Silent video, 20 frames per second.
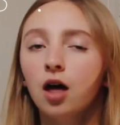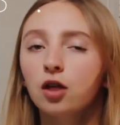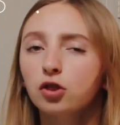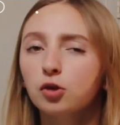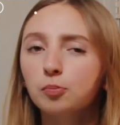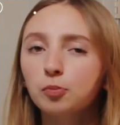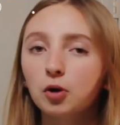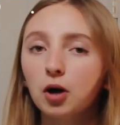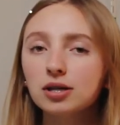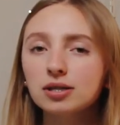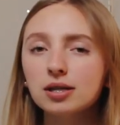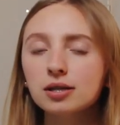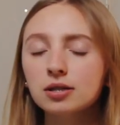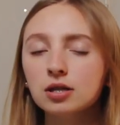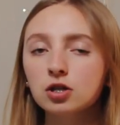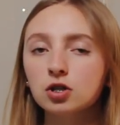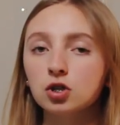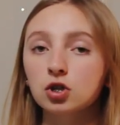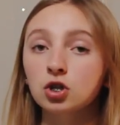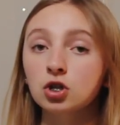The process
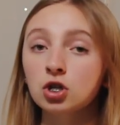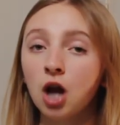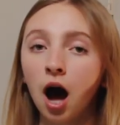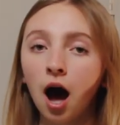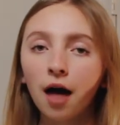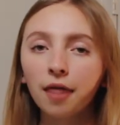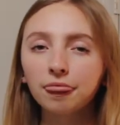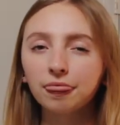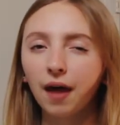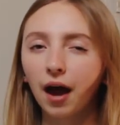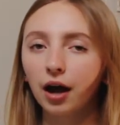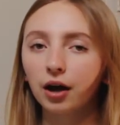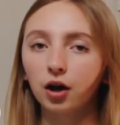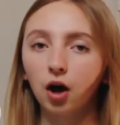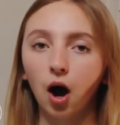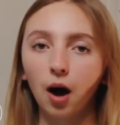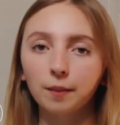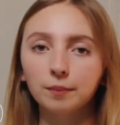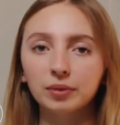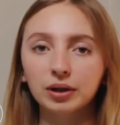is not that
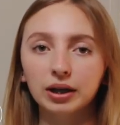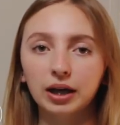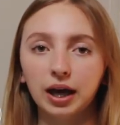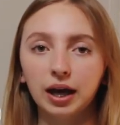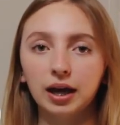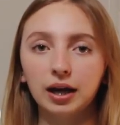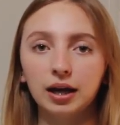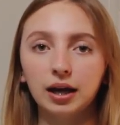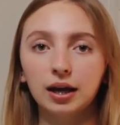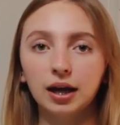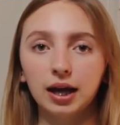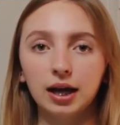complicated.